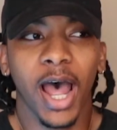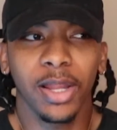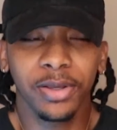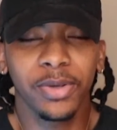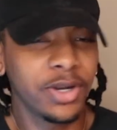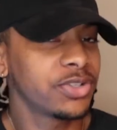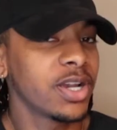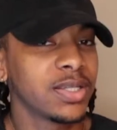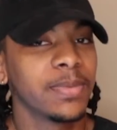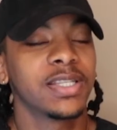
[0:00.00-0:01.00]
I low-key want to
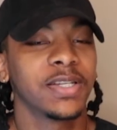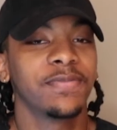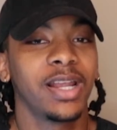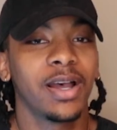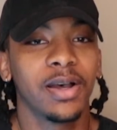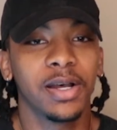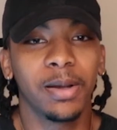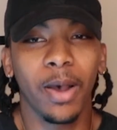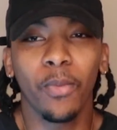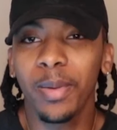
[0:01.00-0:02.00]
try some of that stuff
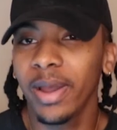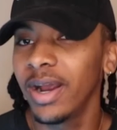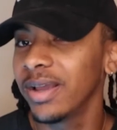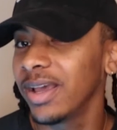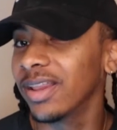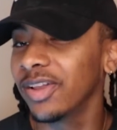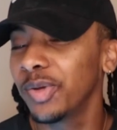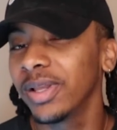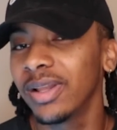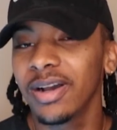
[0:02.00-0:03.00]
now. I want my hair to get a
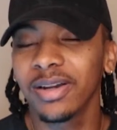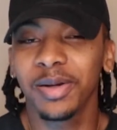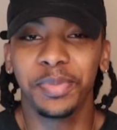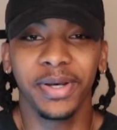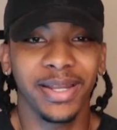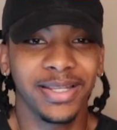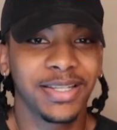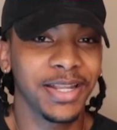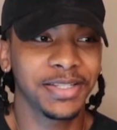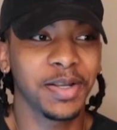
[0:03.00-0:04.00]
little bit longer, but it's
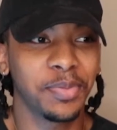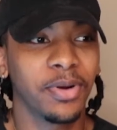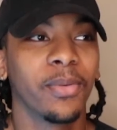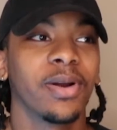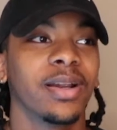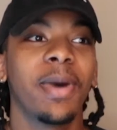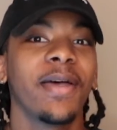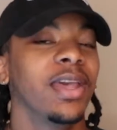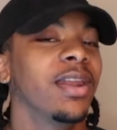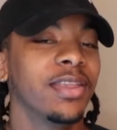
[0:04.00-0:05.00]
getting to the point where
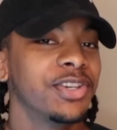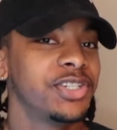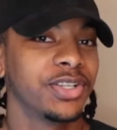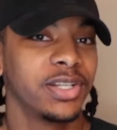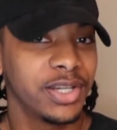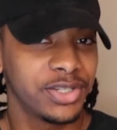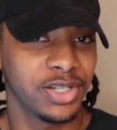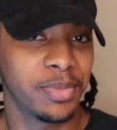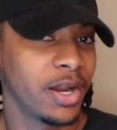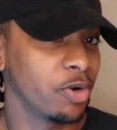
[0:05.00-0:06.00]
by the end of this year to next
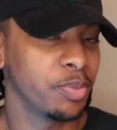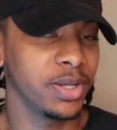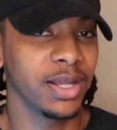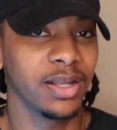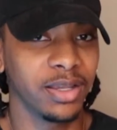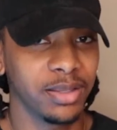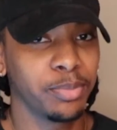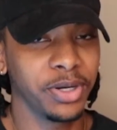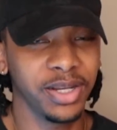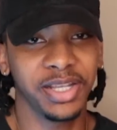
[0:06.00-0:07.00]
year, my hair will be at a
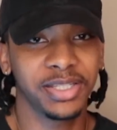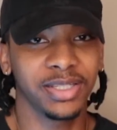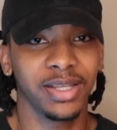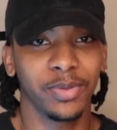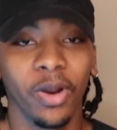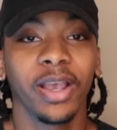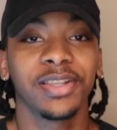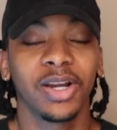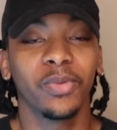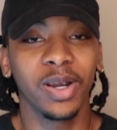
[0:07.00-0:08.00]
pretty decent length where I can
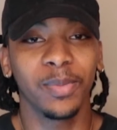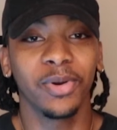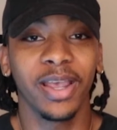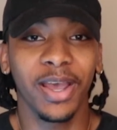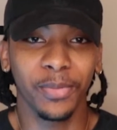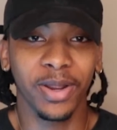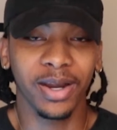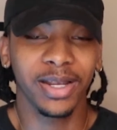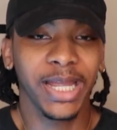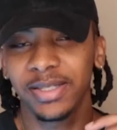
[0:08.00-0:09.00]
start wearing more
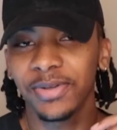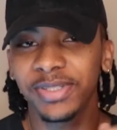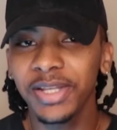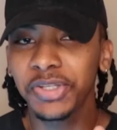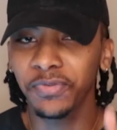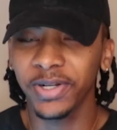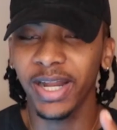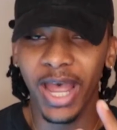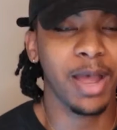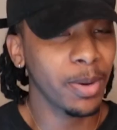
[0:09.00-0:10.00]
headwear. So stay tuned for
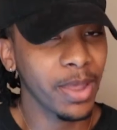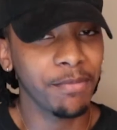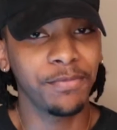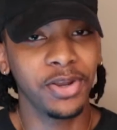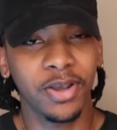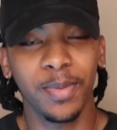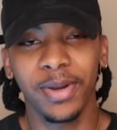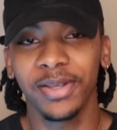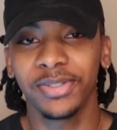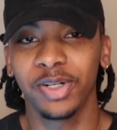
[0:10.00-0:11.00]
that. I'll probably have a video
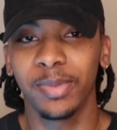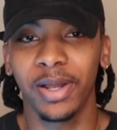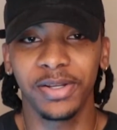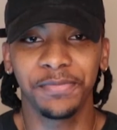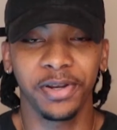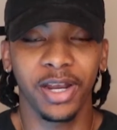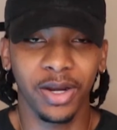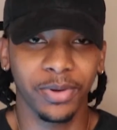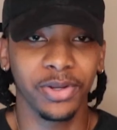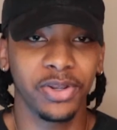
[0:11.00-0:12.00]
coming out soon about different
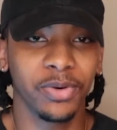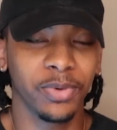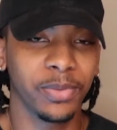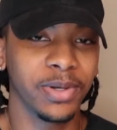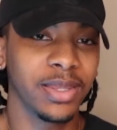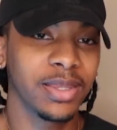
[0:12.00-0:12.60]
hairwear you can wear with